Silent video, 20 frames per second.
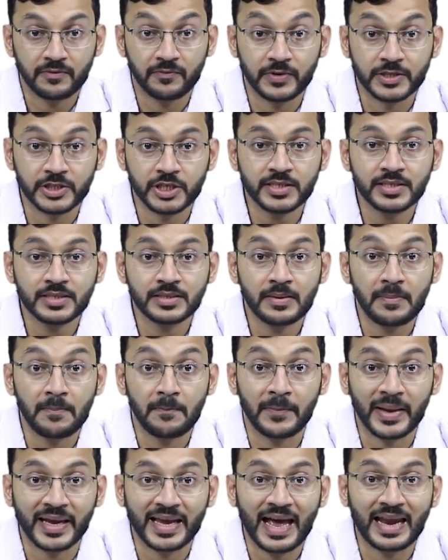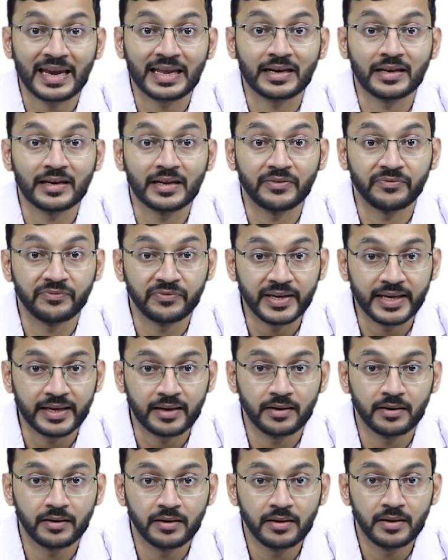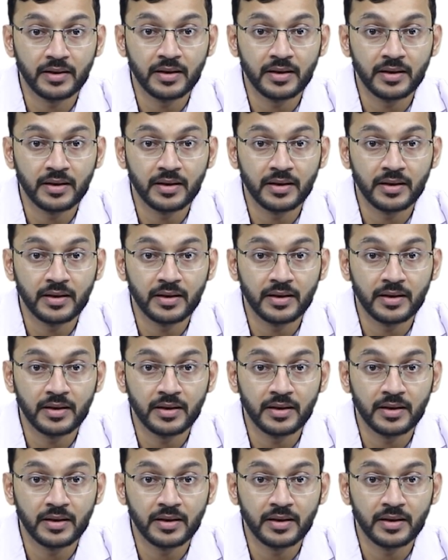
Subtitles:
which is mechanically weak,